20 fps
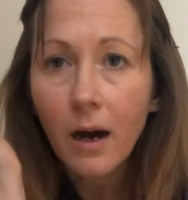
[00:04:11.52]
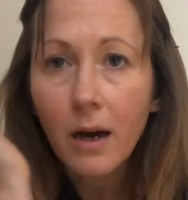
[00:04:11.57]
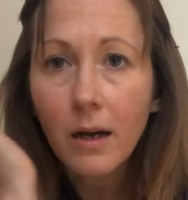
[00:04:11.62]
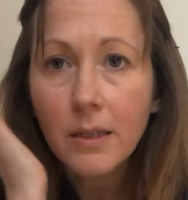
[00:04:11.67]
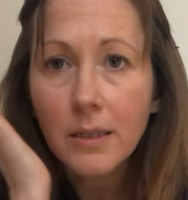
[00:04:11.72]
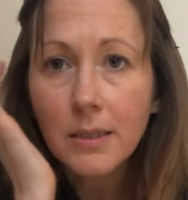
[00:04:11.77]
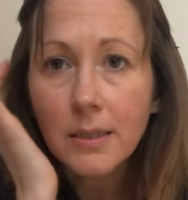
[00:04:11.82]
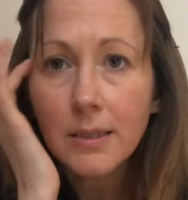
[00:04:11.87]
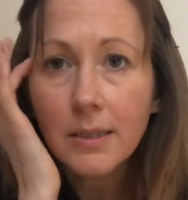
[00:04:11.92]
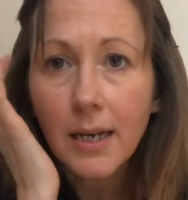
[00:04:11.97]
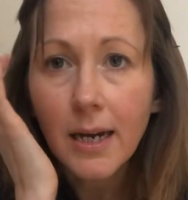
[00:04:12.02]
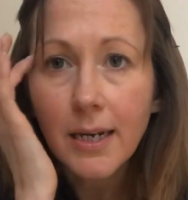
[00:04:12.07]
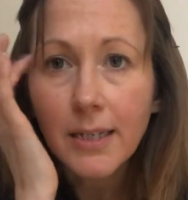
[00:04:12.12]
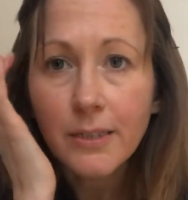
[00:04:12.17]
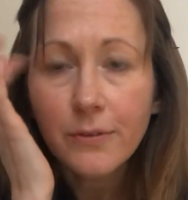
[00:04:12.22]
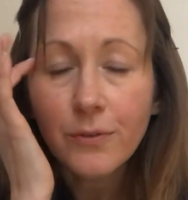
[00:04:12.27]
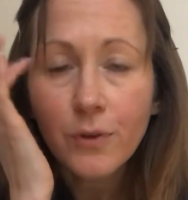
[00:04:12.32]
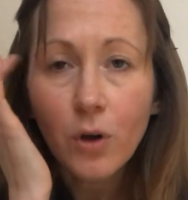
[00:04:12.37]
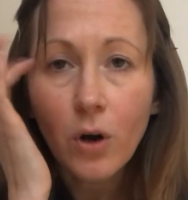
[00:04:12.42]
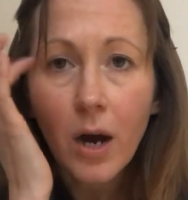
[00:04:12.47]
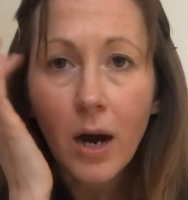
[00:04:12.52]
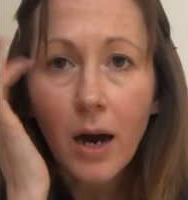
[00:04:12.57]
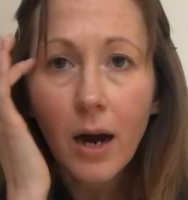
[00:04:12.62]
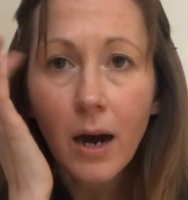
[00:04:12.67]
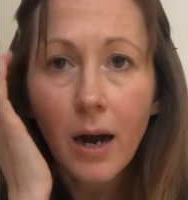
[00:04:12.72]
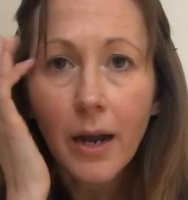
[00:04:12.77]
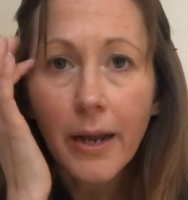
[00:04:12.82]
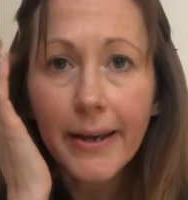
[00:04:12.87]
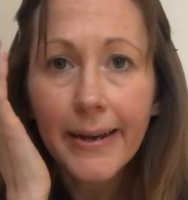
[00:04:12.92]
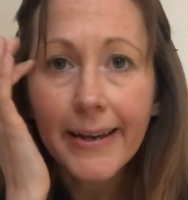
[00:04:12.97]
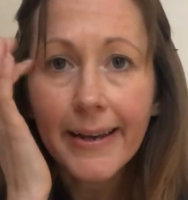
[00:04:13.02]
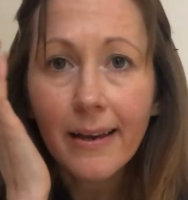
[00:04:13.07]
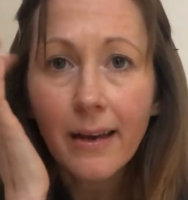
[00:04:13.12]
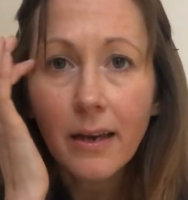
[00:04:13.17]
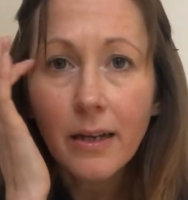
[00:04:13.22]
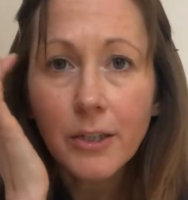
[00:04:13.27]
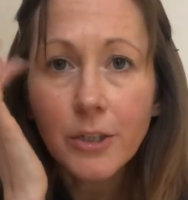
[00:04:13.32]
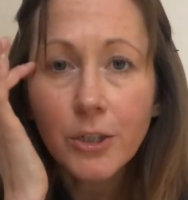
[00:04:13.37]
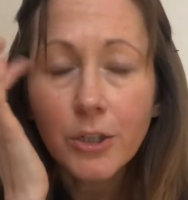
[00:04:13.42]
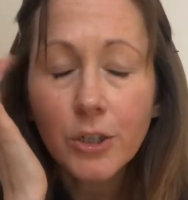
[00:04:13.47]
Side of your eye,
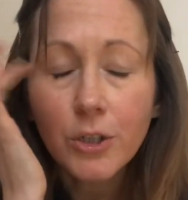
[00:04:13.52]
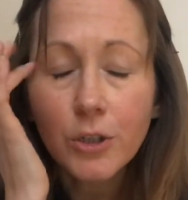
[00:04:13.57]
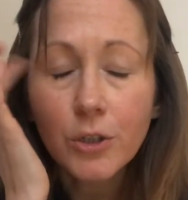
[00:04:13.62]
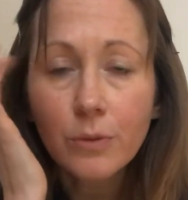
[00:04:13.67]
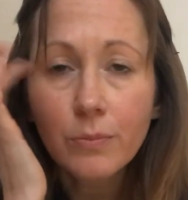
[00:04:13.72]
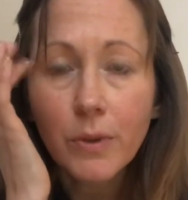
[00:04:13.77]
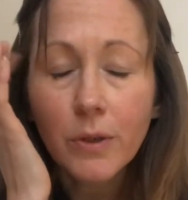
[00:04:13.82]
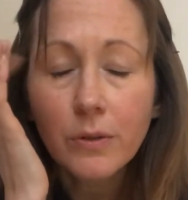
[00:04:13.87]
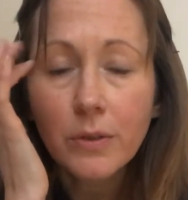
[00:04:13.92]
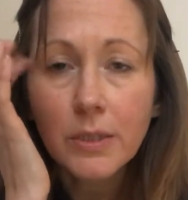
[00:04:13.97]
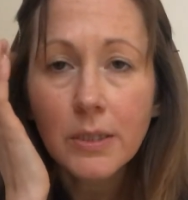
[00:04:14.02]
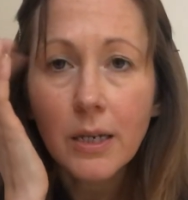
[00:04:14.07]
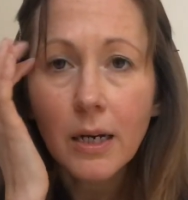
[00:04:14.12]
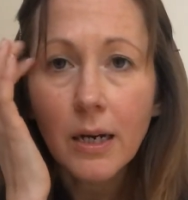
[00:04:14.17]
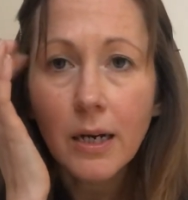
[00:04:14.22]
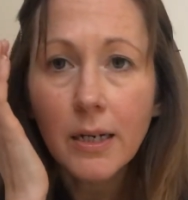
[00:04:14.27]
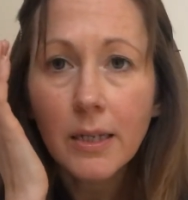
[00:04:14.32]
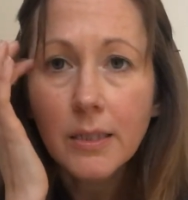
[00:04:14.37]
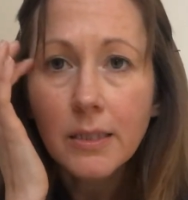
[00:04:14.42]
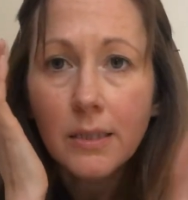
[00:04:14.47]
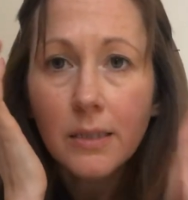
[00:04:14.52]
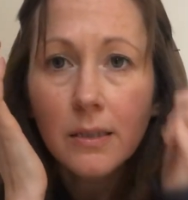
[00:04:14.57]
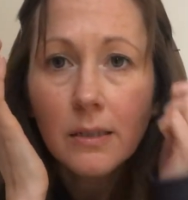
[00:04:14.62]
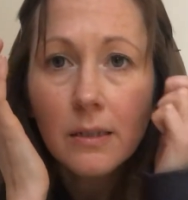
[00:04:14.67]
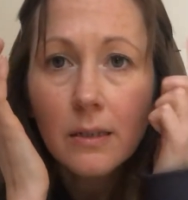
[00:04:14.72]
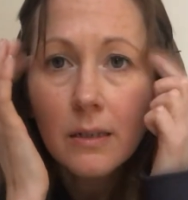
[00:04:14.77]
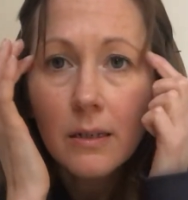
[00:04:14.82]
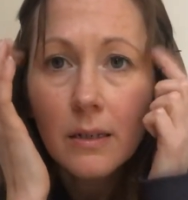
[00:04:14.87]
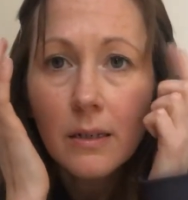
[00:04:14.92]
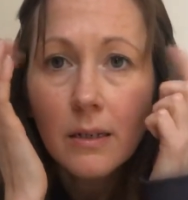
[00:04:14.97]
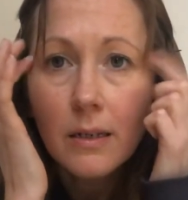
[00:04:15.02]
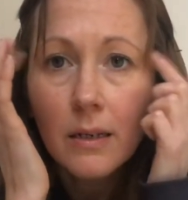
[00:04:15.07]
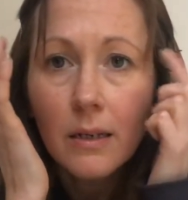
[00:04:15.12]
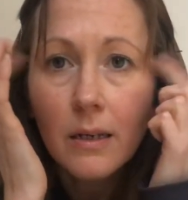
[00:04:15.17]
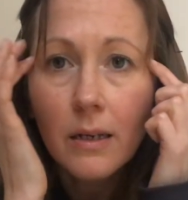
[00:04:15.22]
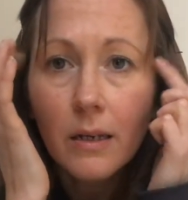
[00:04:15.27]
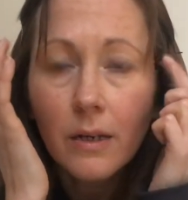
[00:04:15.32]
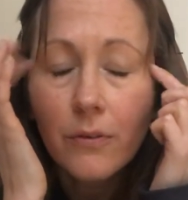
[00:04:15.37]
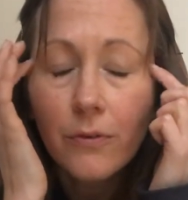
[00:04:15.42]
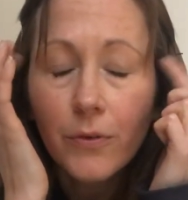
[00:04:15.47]
again, you can do both sides
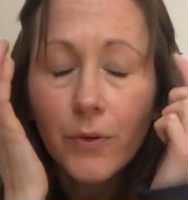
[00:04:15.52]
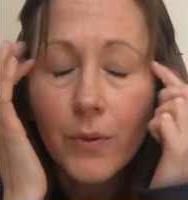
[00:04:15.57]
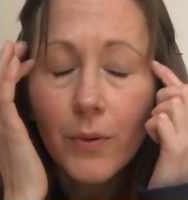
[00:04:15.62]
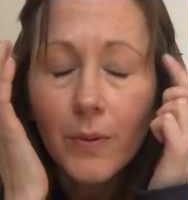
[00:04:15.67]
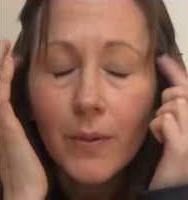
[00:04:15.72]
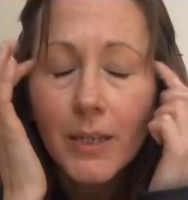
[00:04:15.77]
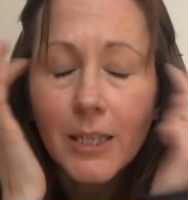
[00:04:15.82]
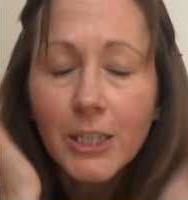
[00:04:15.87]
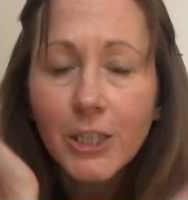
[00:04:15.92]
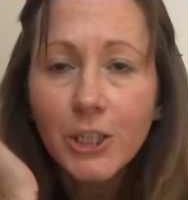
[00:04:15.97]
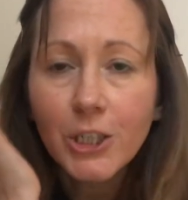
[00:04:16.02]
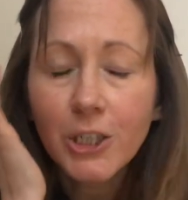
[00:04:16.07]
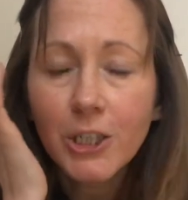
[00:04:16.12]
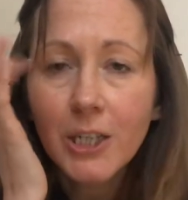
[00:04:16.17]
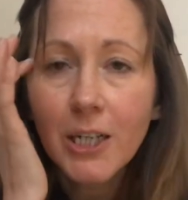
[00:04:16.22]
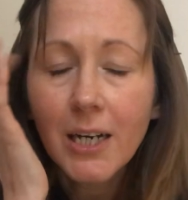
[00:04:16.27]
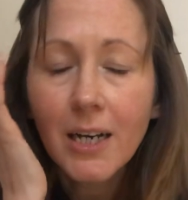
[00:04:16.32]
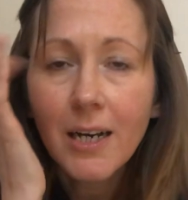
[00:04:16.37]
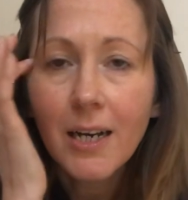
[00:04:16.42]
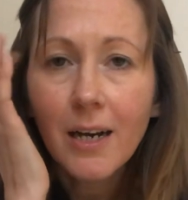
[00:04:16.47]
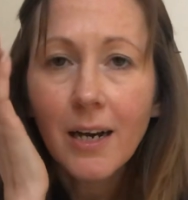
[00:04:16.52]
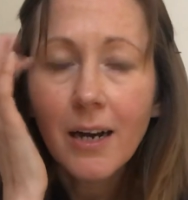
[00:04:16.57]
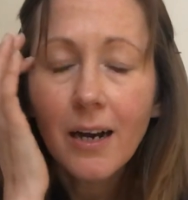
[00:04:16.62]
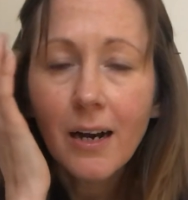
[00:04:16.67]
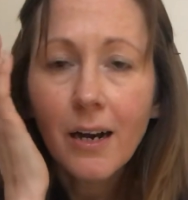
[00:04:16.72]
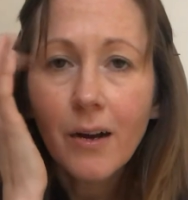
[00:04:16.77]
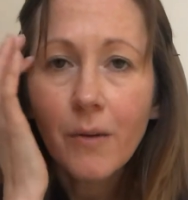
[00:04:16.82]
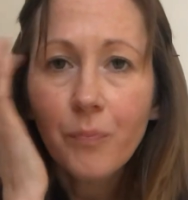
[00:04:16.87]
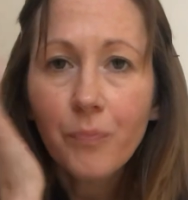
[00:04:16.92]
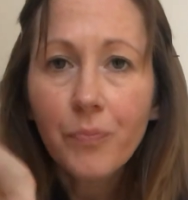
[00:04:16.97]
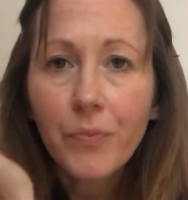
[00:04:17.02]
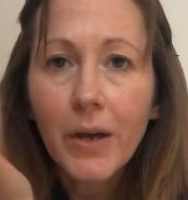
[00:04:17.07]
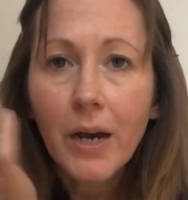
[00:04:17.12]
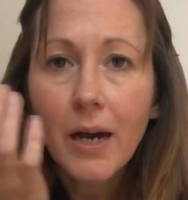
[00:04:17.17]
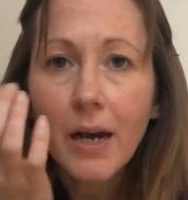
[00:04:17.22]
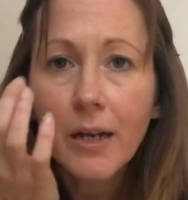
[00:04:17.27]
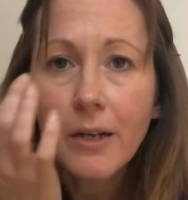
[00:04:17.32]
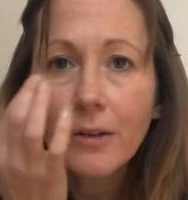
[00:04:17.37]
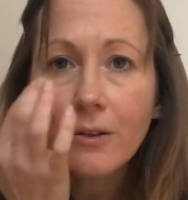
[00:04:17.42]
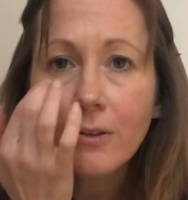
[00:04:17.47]
if you wish.
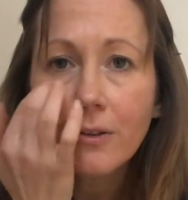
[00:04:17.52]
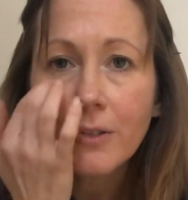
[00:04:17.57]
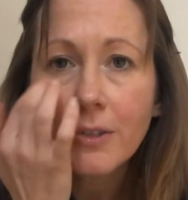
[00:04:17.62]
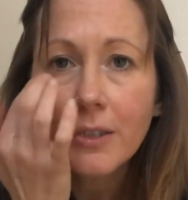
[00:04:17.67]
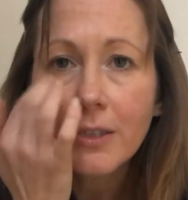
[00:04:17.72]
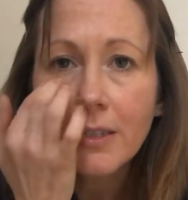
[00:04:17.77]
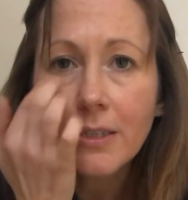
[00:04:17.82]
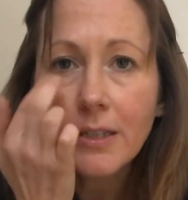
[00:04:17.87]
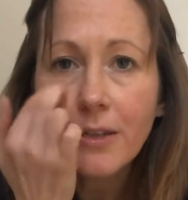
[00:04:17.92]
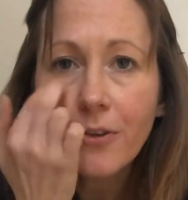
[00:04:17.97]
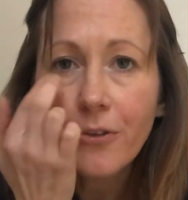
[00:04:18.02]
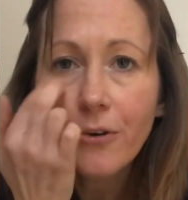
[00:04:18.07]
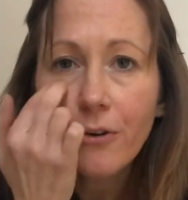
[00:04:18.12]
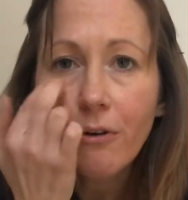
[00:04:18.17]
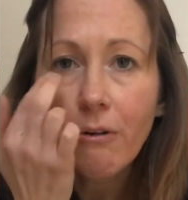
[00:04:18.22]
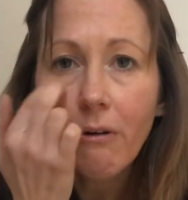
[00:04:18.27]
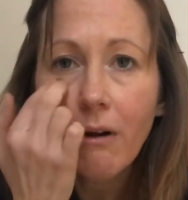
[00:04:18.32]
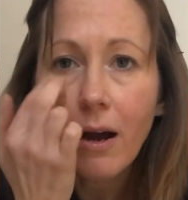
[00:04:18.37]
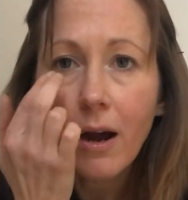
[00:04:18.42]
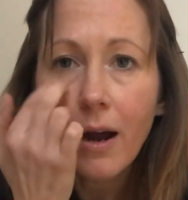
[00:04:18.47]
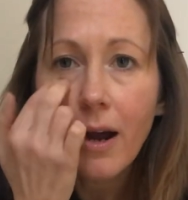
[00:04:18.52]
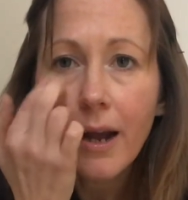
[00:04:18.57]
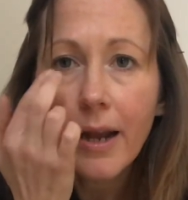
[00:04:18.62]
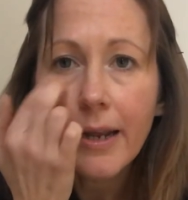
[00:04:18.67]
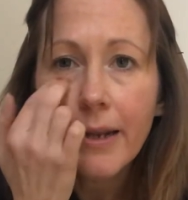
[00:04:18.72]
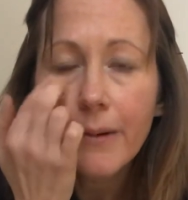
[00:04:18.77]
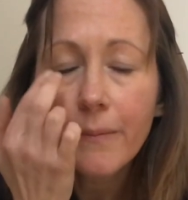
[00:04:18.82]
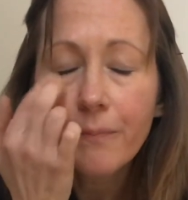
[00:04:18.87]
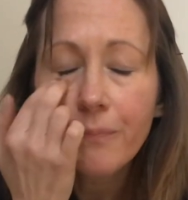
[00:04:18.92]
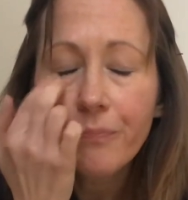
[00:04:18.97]
And underneath your eye.